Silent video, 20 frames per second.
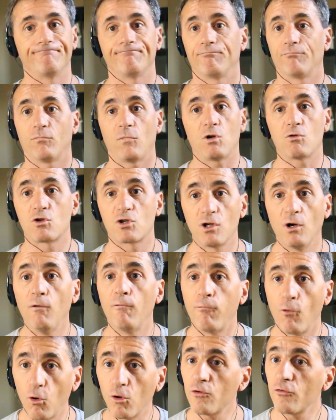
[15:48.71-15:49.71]
They're still
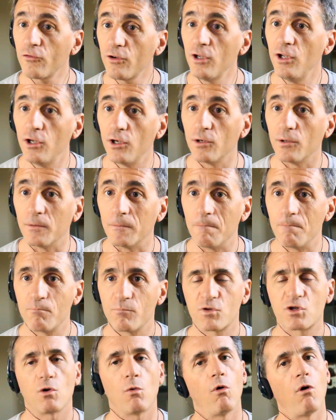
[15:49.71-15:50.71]
forcing you.
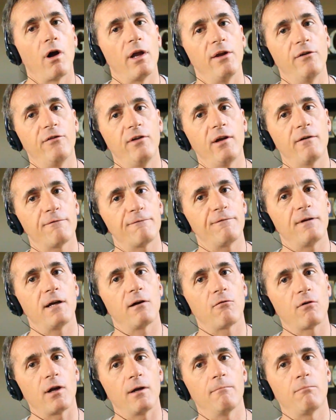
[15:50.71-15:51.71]
So is he a fair,
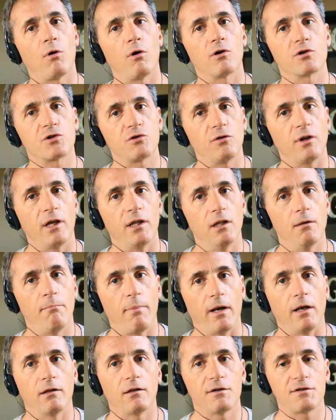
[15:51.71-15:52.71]
impartial,
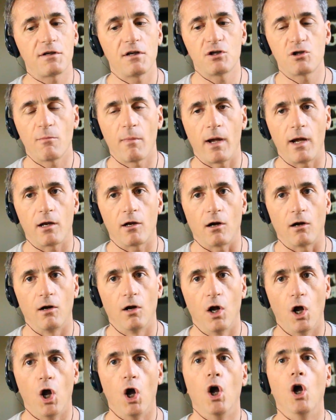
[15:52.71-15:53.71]
independent decision maker?
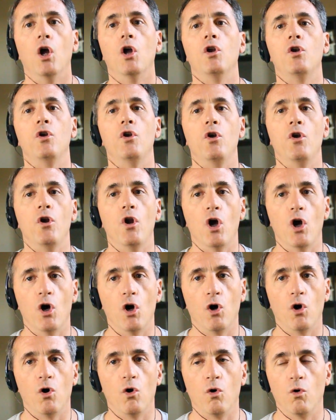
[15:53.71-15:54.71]

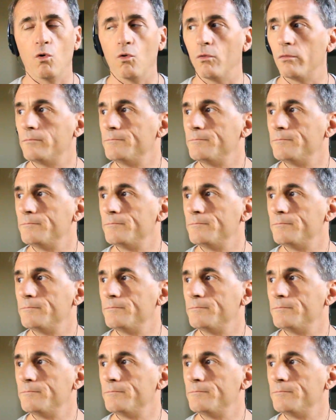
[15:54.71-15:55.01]
No.